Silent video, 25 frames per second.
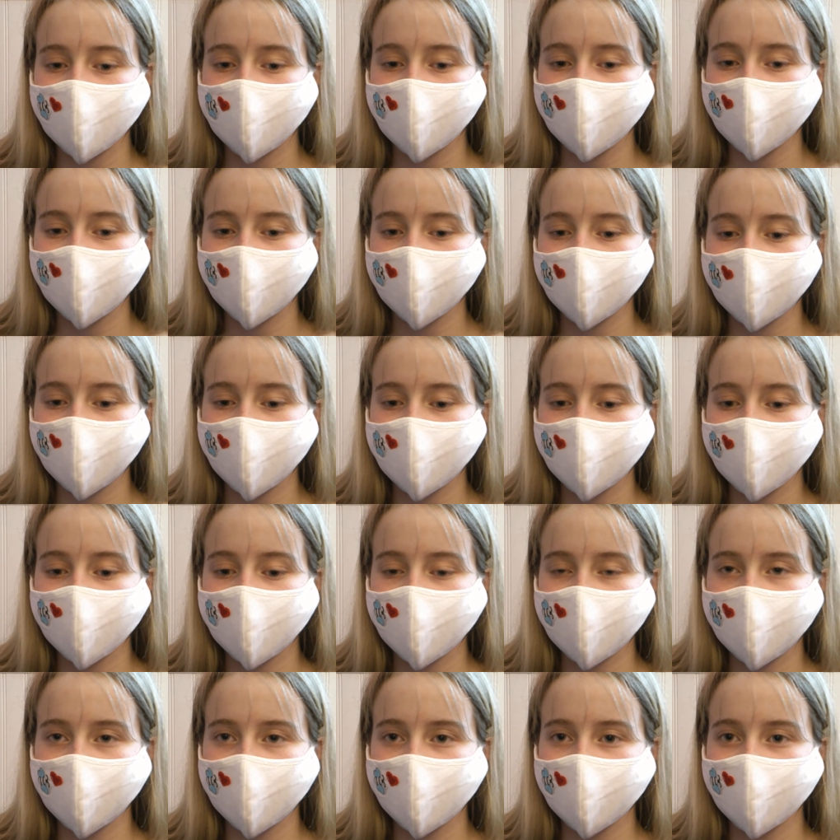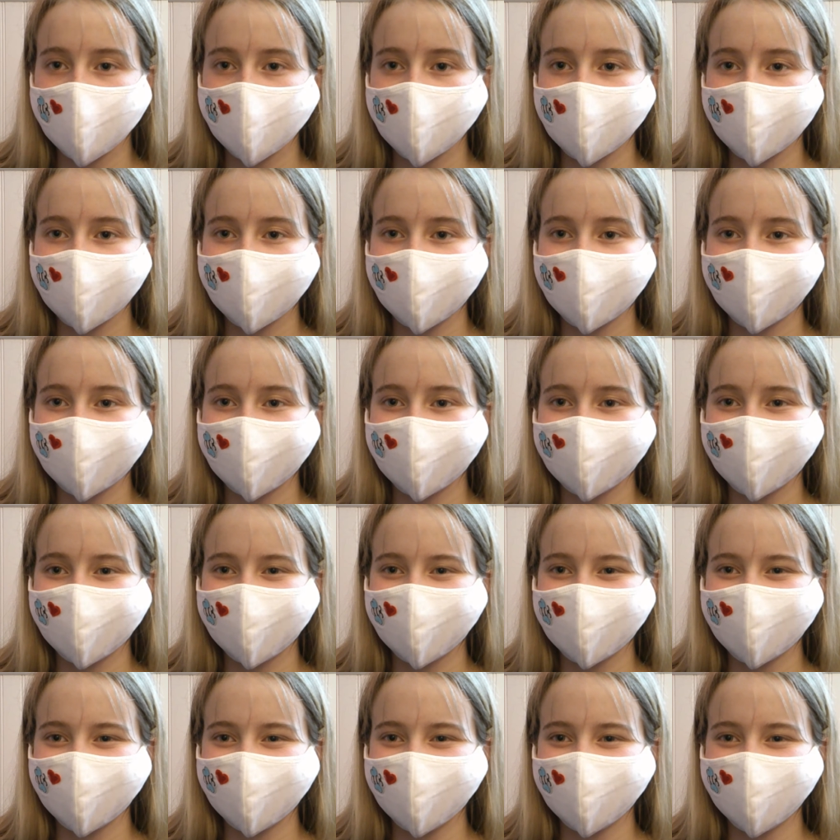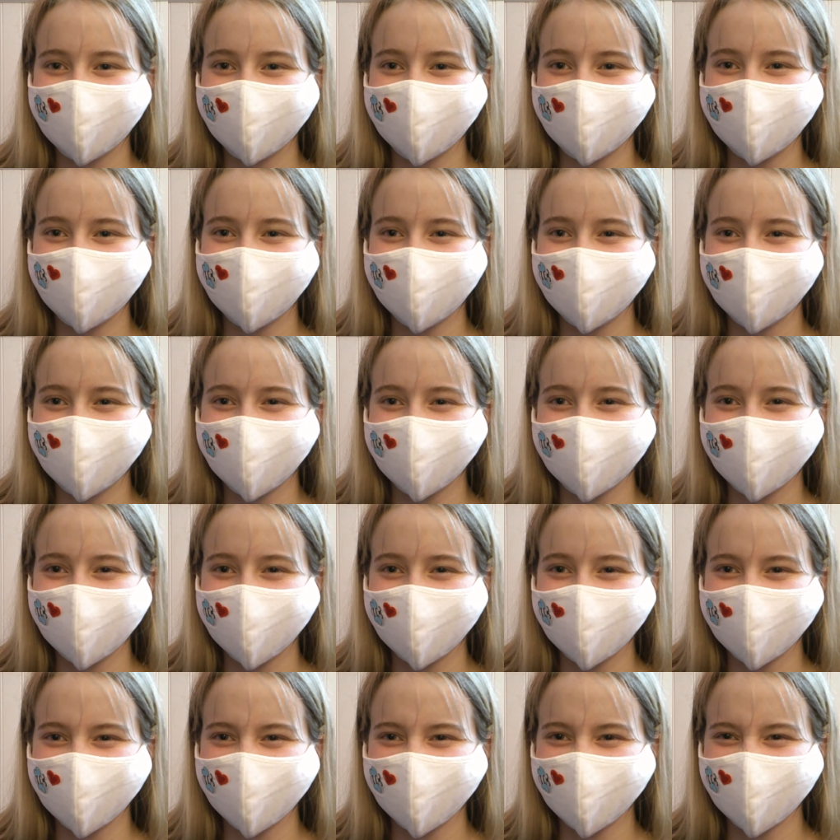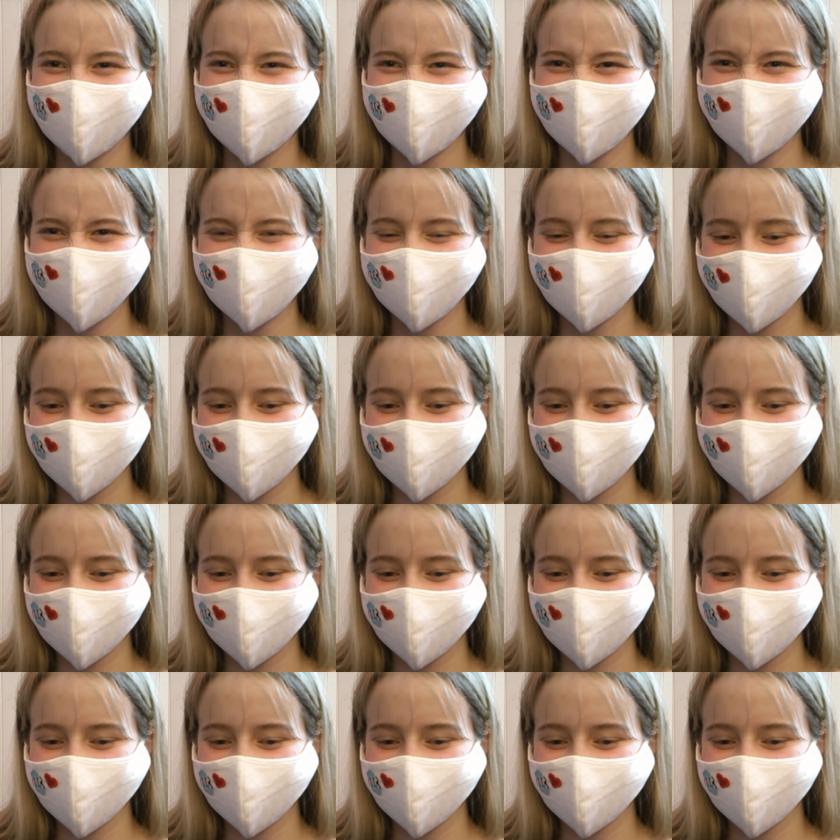Nobody speaks.